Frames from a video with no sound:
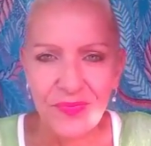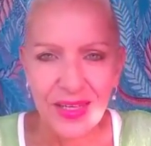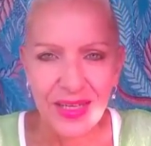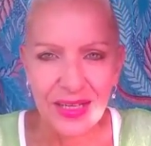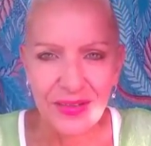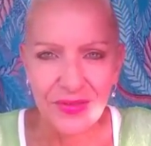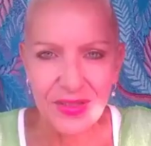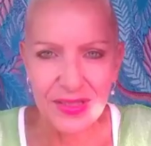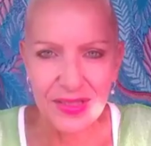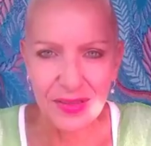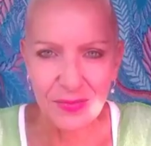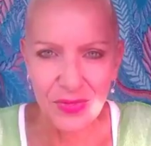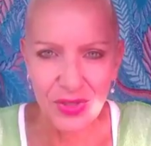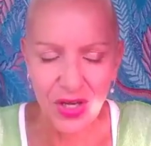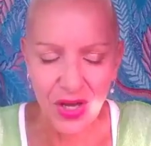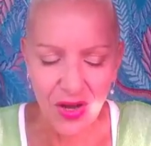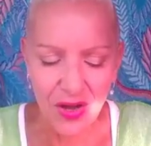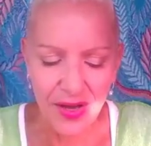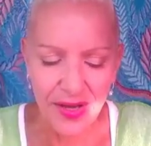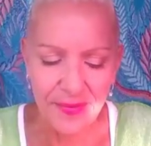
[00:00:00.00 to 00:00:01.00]
after some
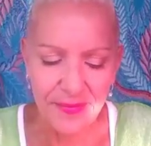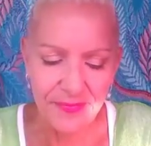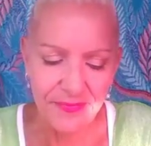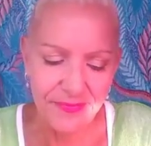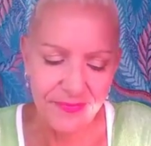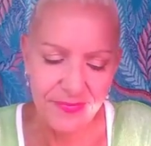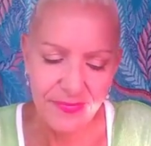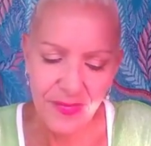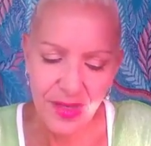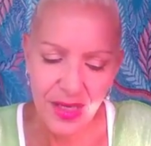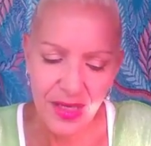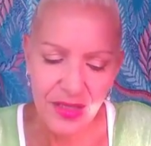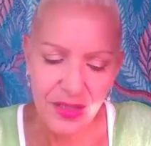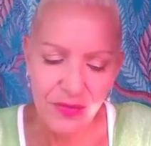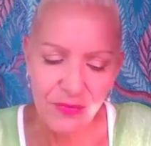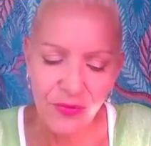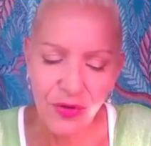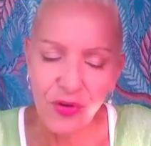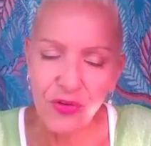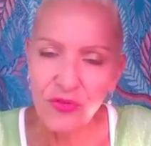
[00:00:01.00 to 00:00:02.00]
time and
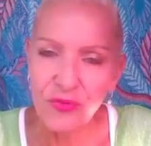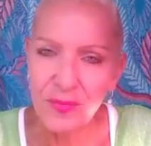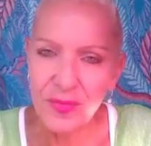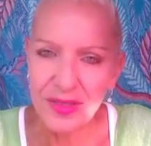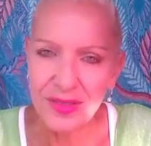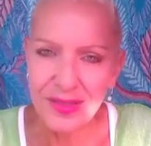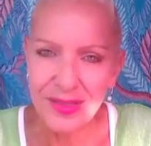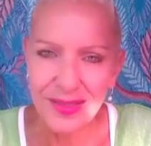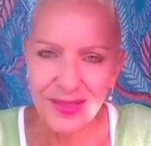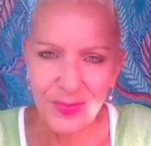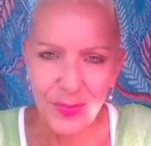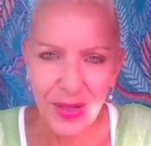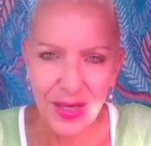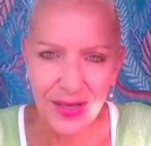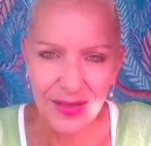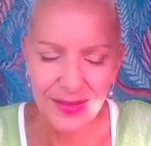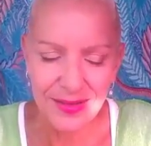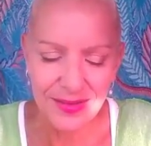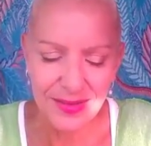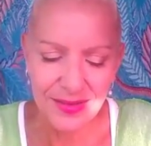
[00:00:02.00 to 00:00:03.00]
involvement has
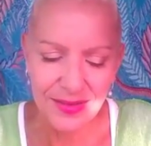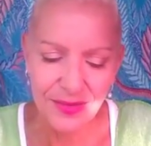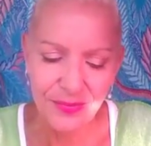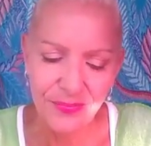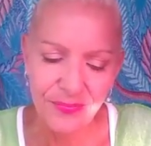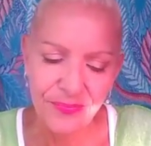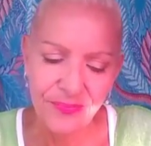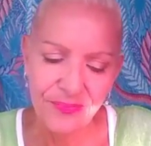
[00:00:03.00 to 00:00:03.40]
passed.